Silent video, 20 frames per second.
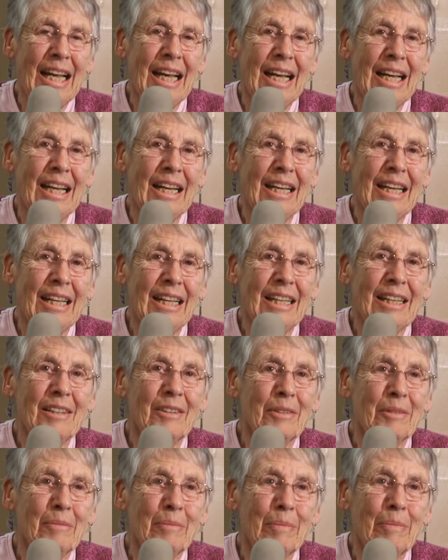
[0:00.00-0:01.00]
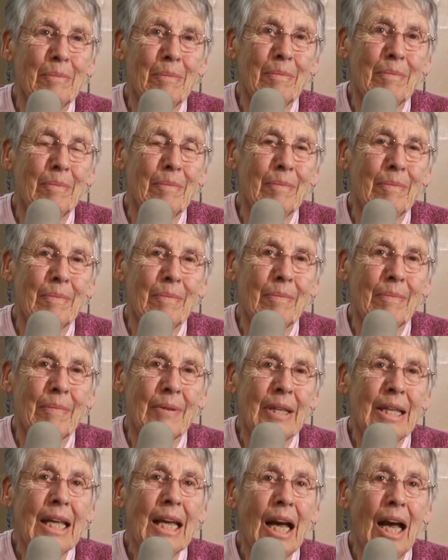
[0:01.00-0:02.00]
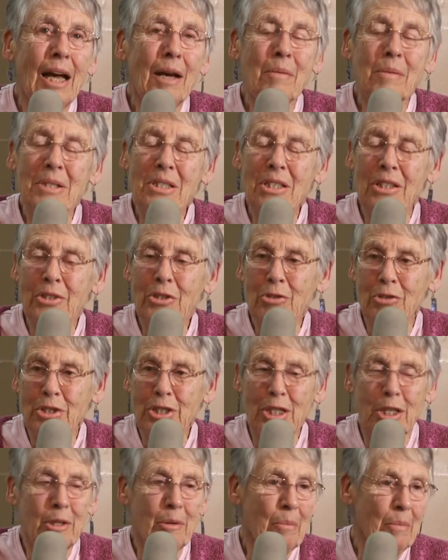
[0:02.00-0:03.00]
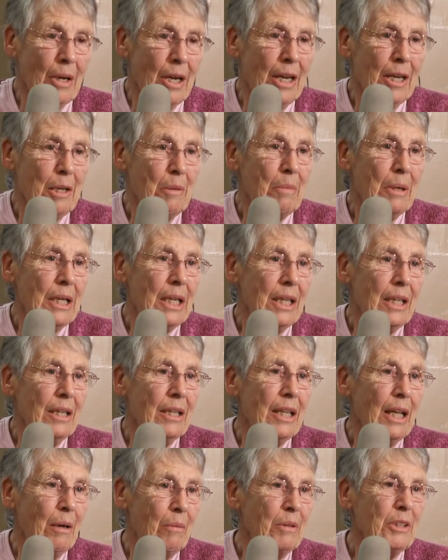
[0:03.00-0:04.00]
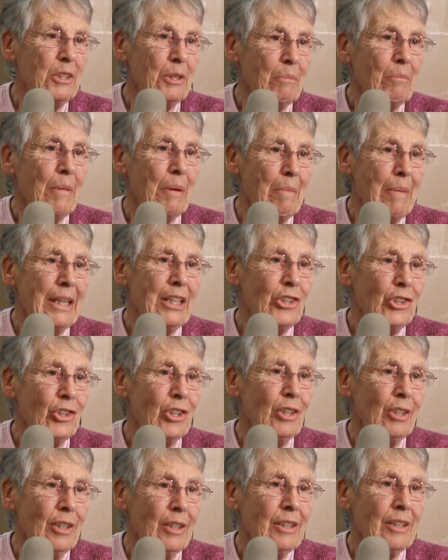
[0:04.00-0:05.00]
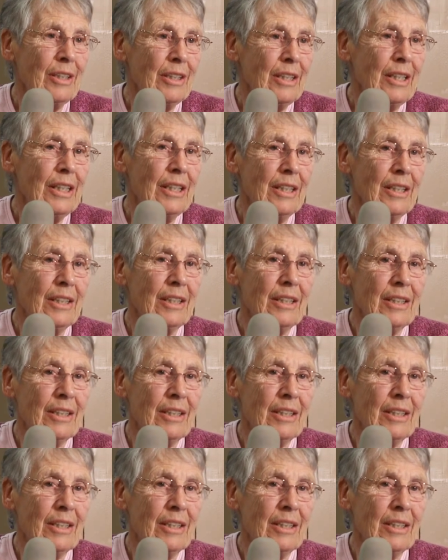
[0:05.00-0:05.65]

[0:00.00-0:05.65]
uh, yeah, I was interested in botany, but I, that wasn't my major. Yeah.